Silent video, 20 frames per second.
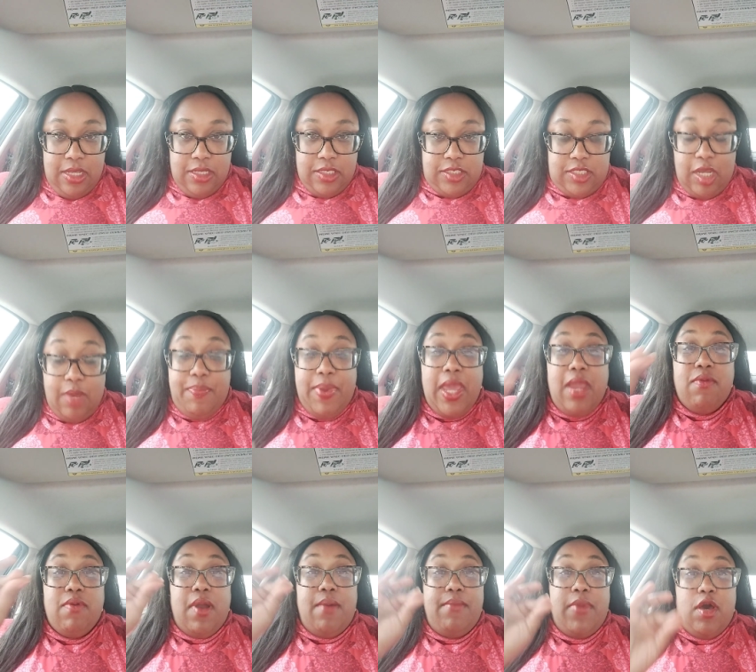to be
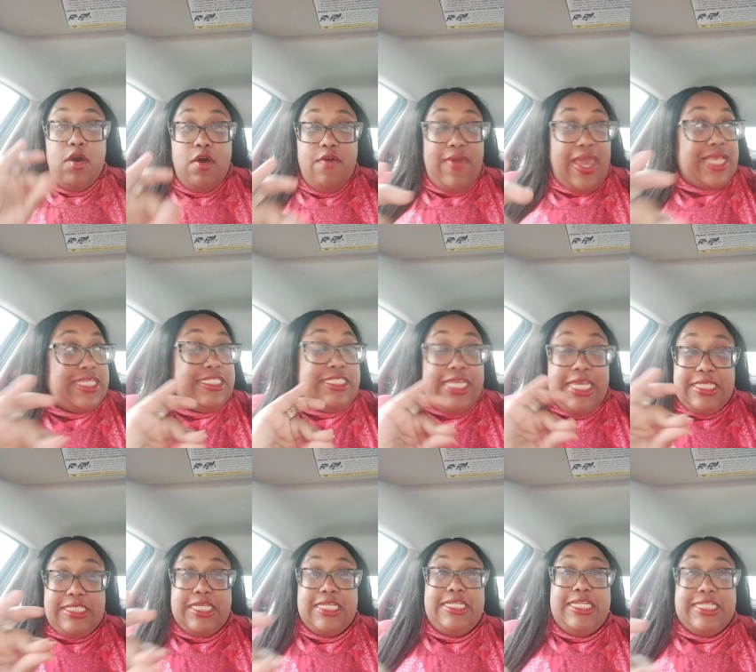removed and
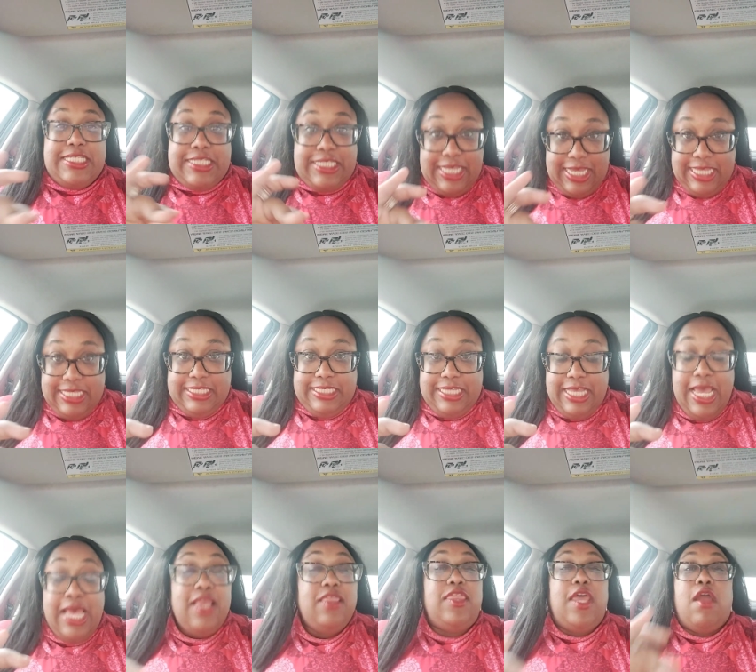cease and desist.
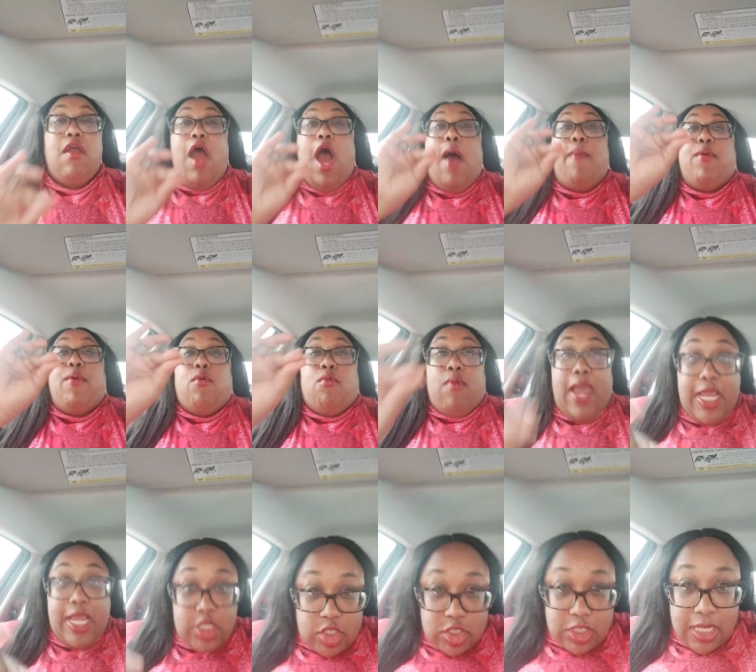Their
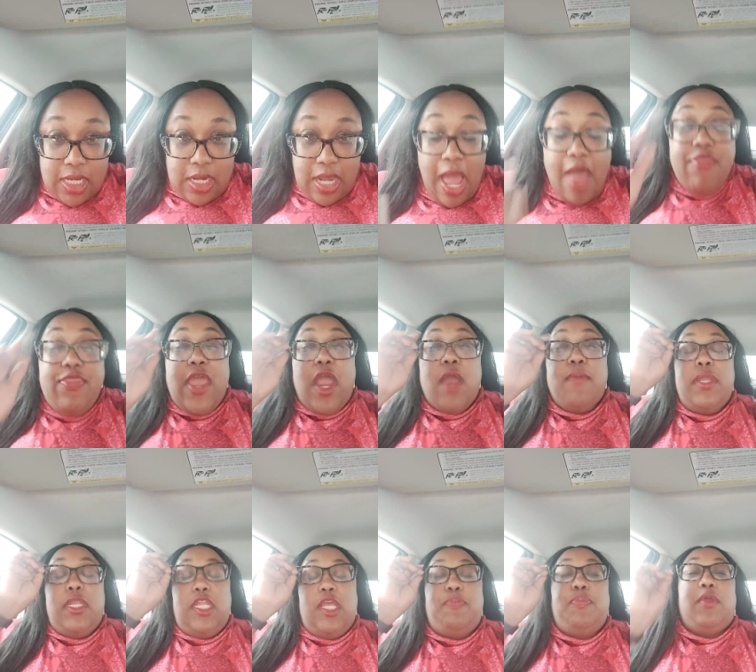operation, their
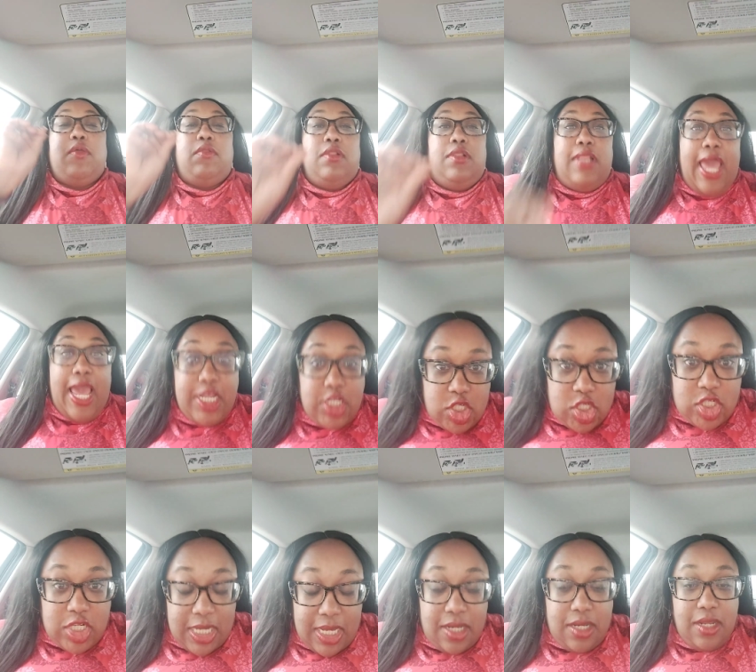
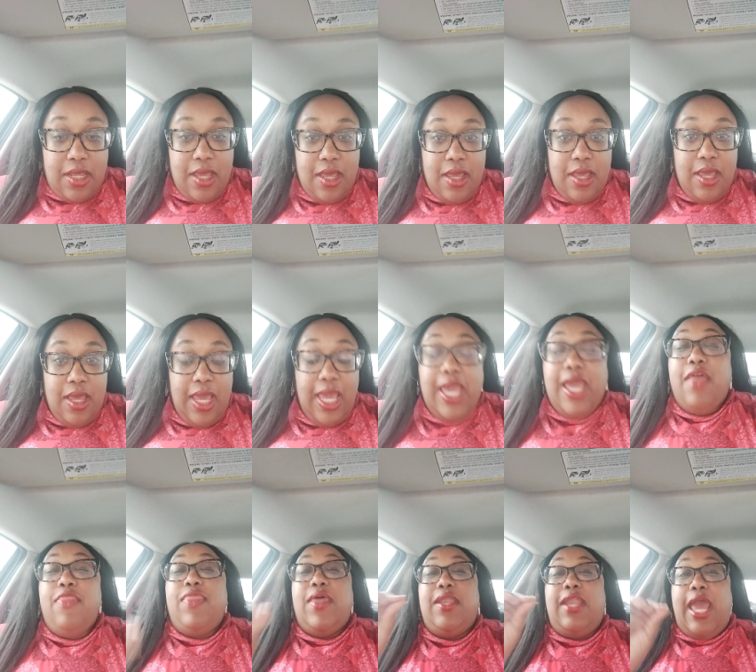manipulation,
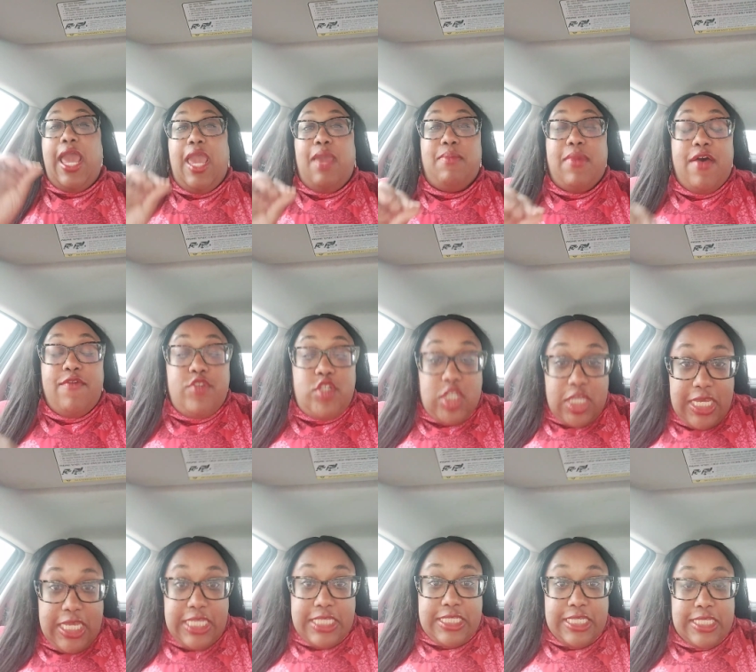in the name of
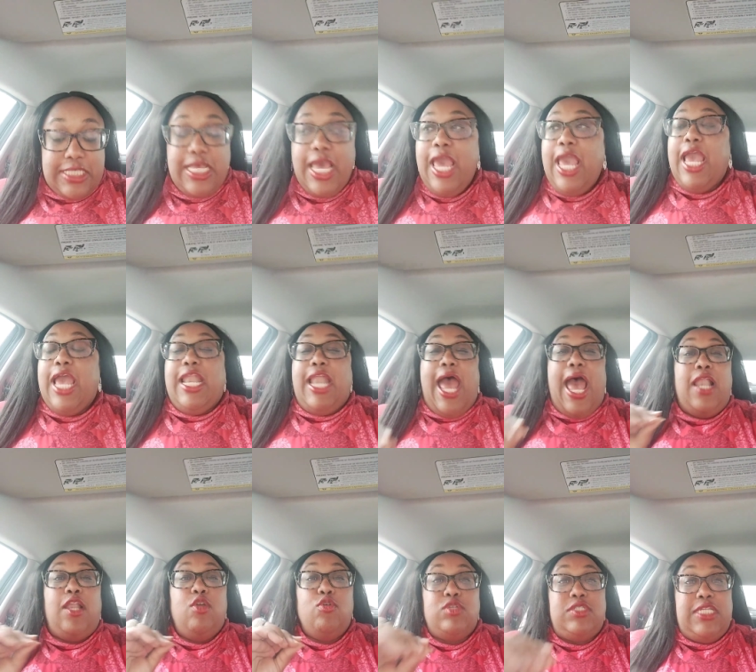Jesus. And I
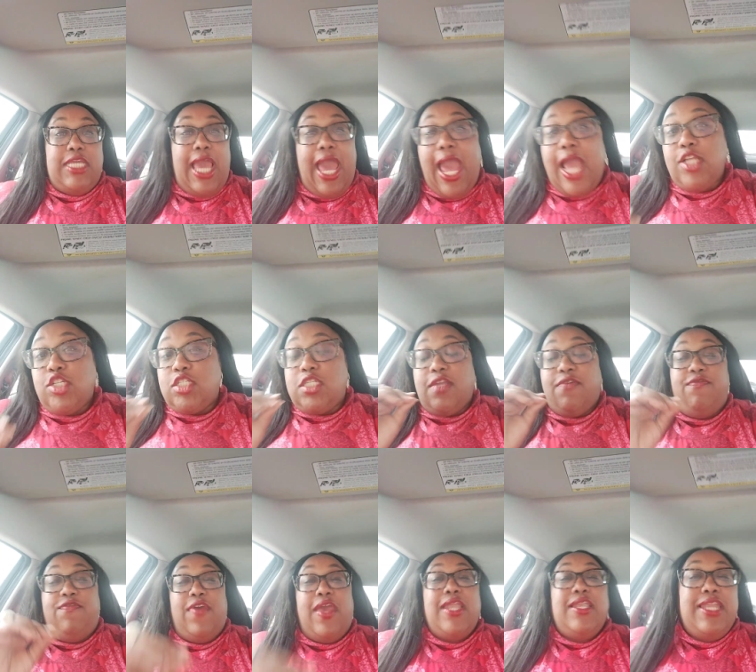loose the angels to
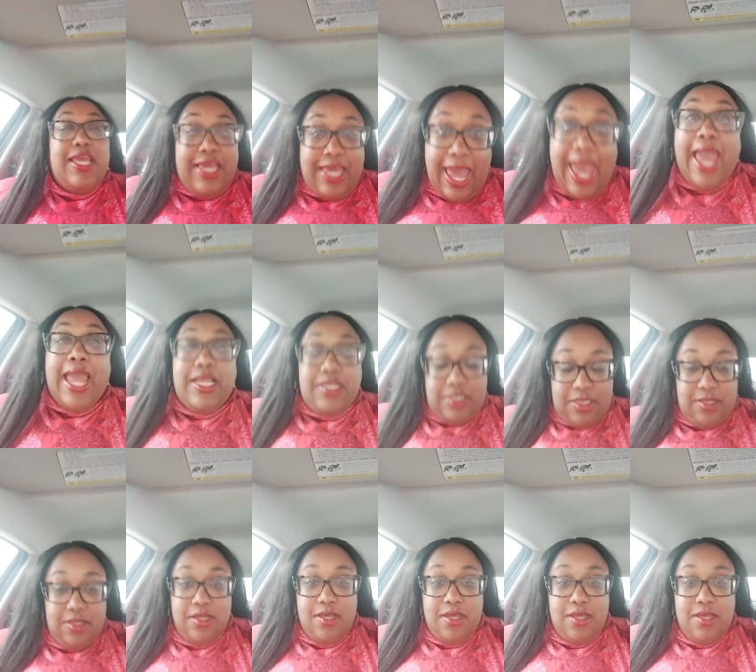vindicate